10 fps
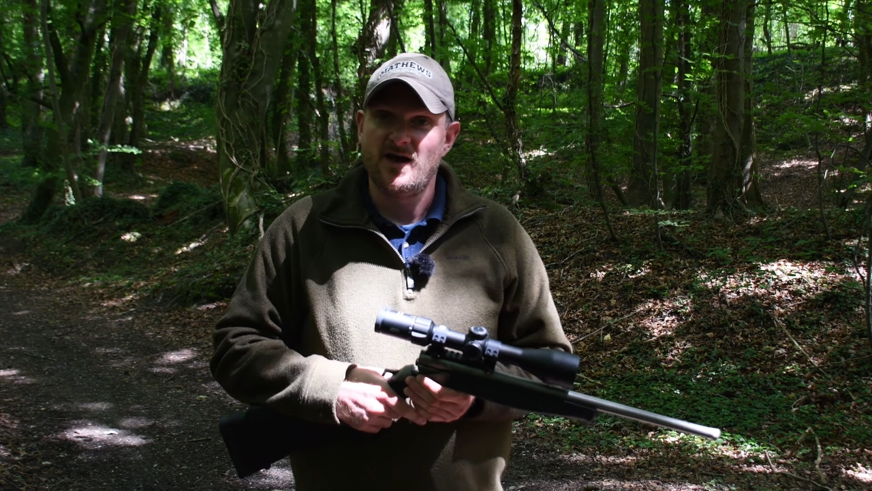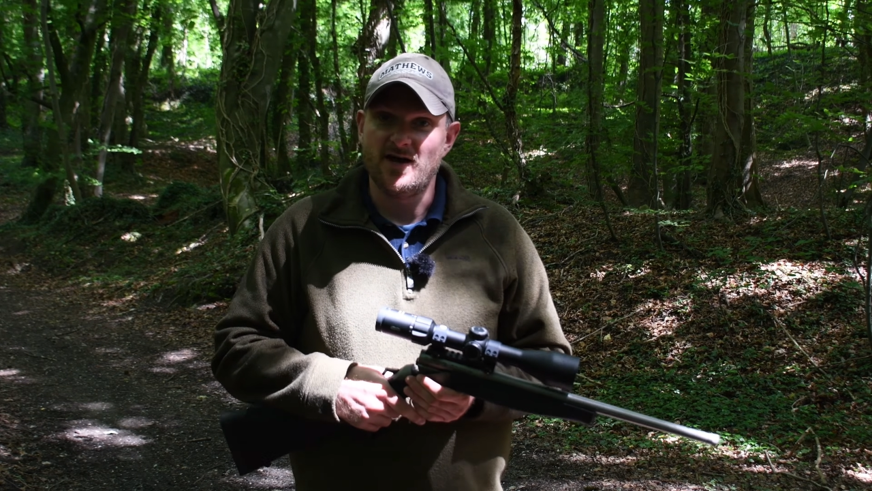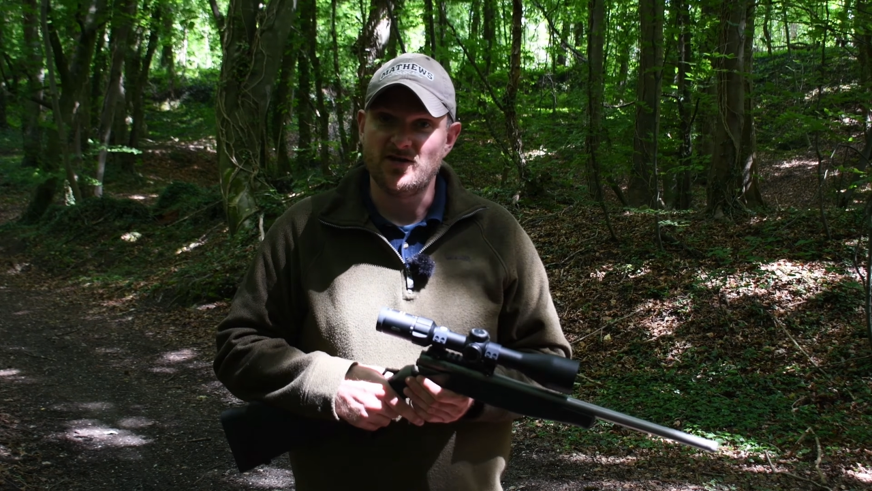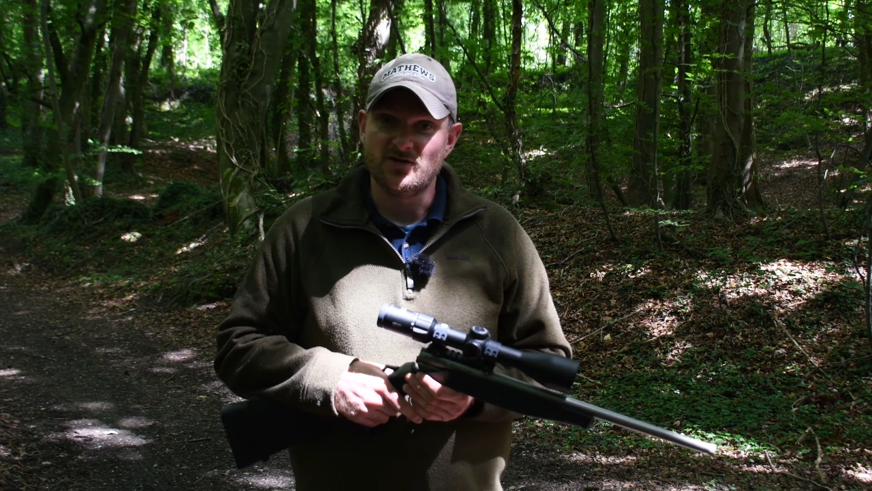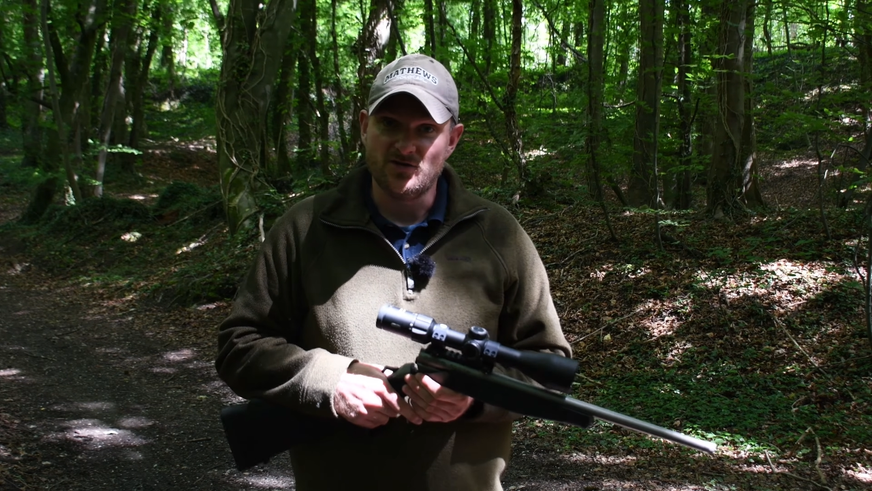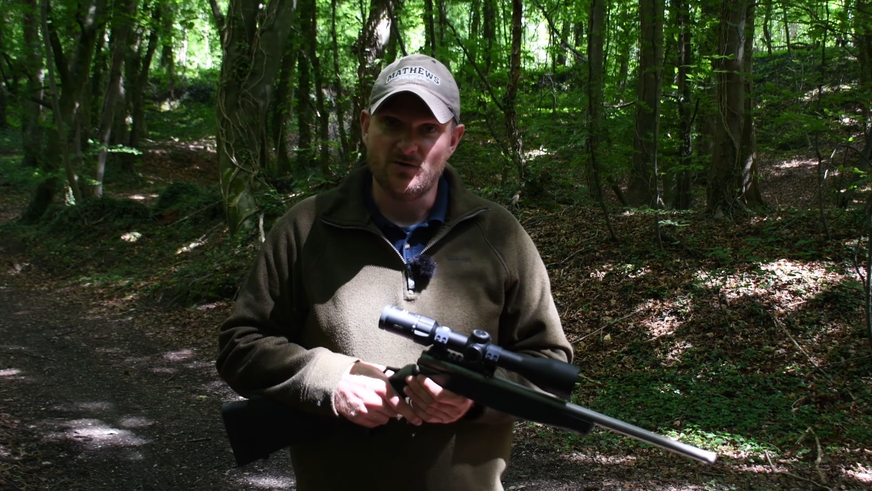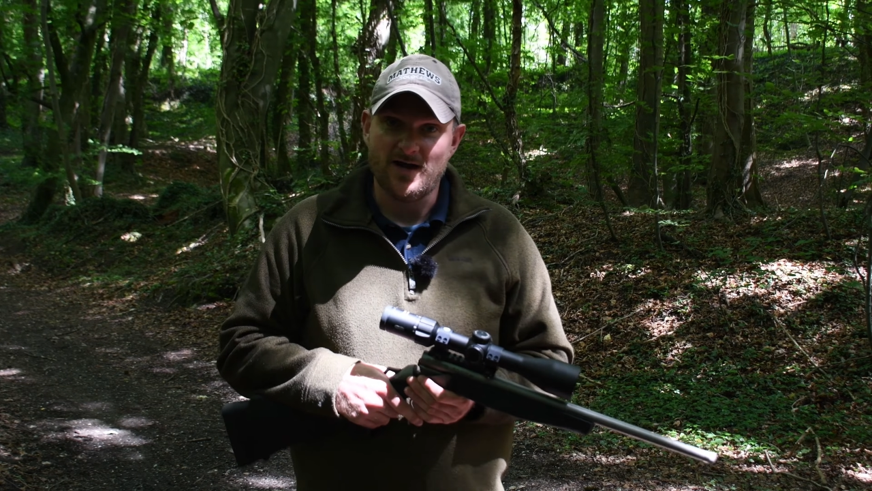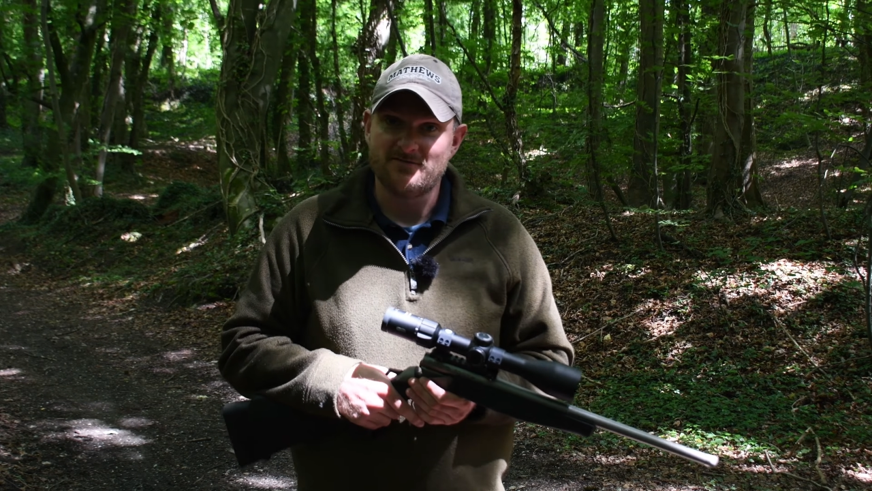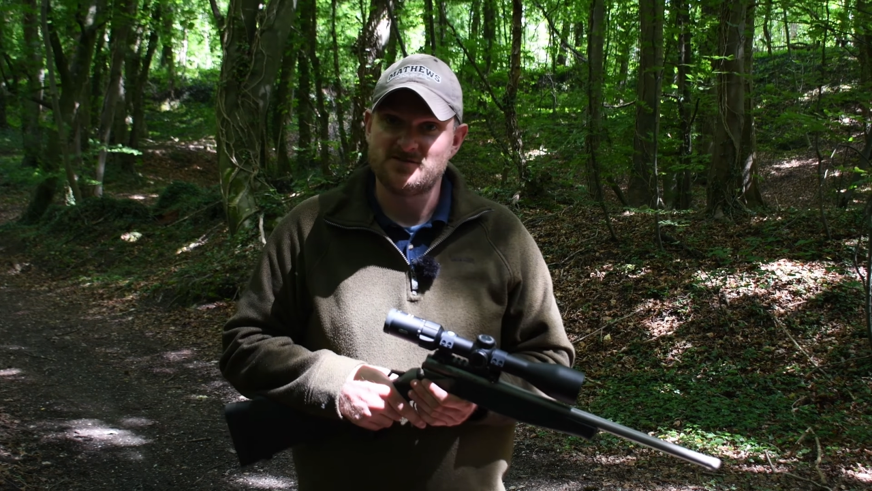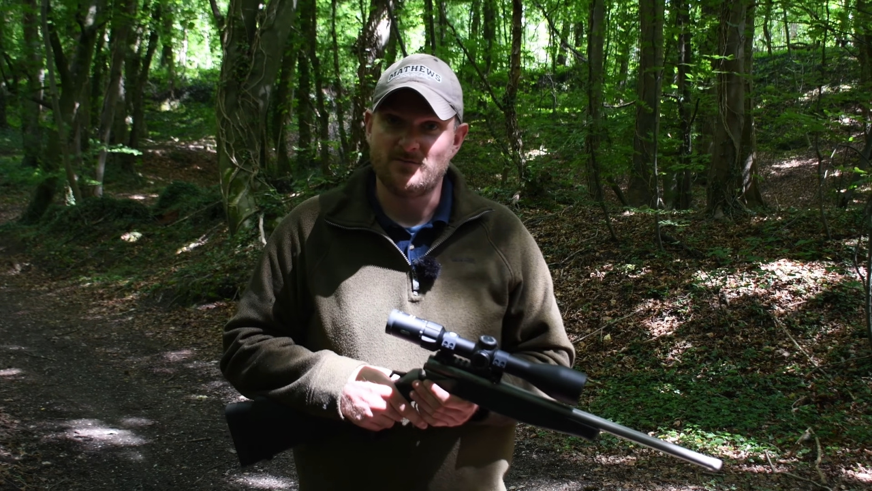and you do
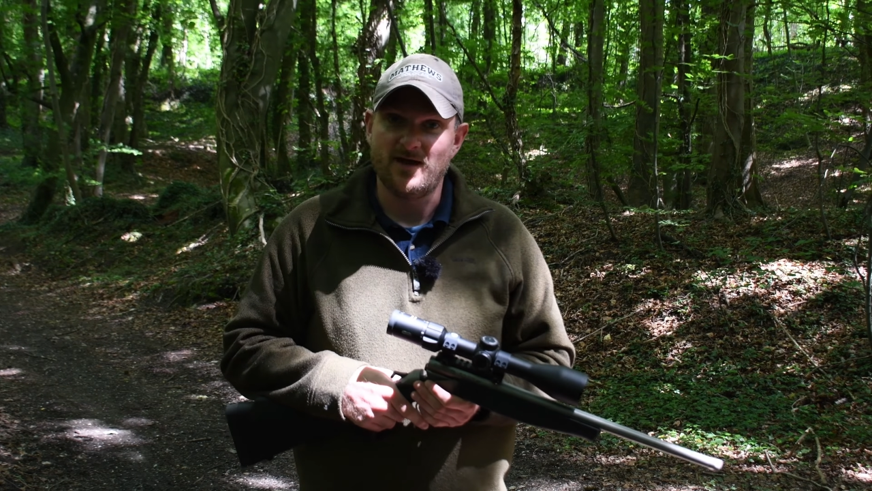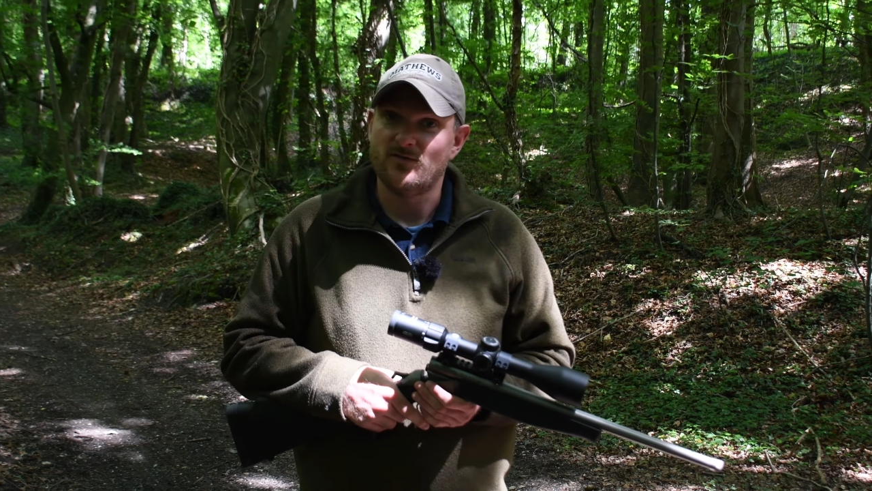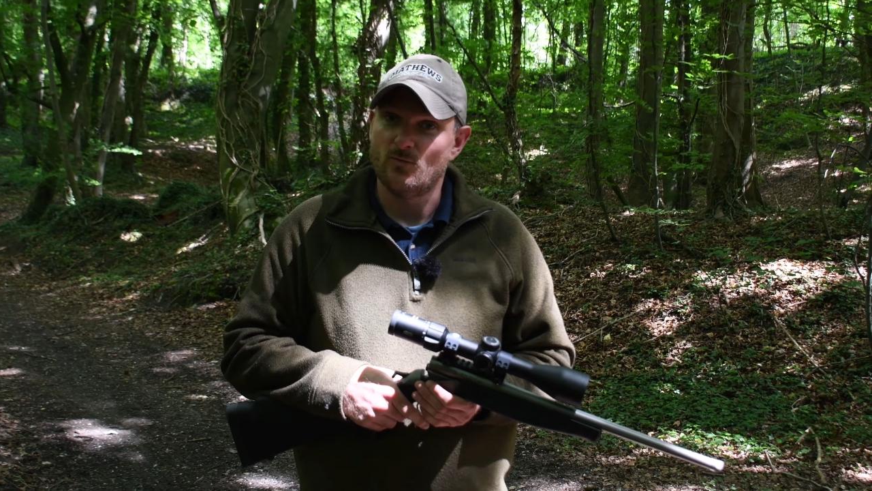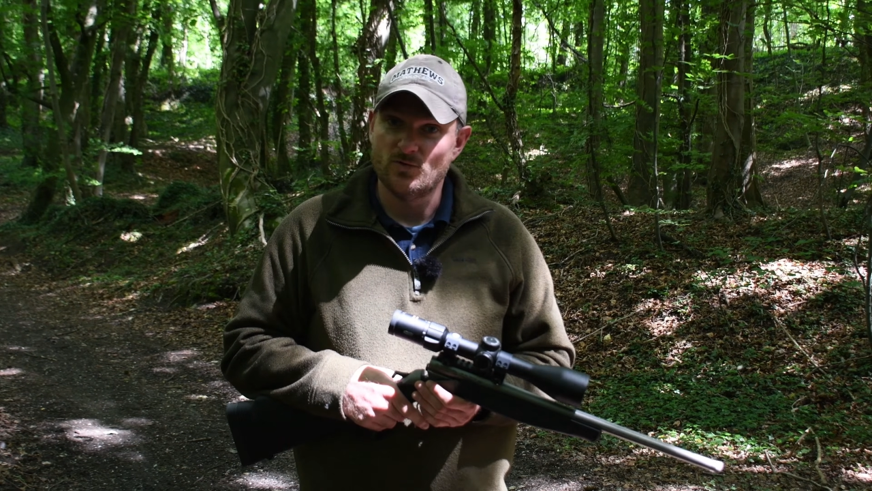have to make the